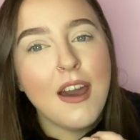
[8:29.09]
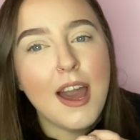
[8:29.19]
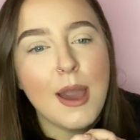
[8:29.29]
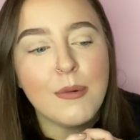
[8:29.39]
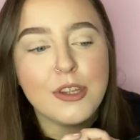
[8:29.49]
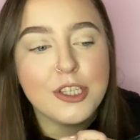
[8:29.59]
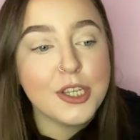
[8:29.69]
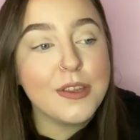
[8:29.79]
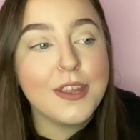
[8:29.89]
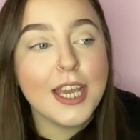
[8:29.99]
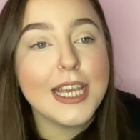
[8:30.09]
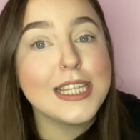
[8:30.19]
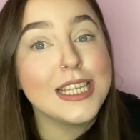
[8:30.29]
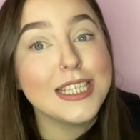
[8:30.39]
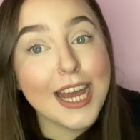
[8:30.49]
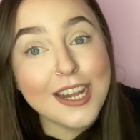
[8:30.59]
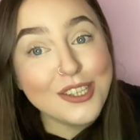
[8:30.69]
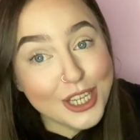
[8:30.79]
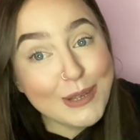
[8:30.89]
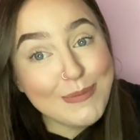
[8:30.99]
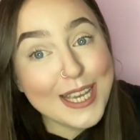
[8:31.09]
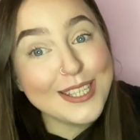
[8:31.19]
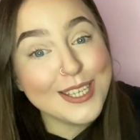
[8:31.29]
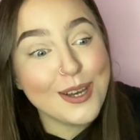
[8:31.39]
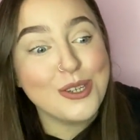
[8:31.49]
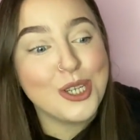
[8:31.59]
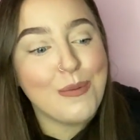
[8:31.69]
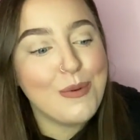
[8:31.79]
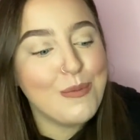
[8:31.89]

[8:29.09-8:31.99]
because I do think it's a tad too big to go shopping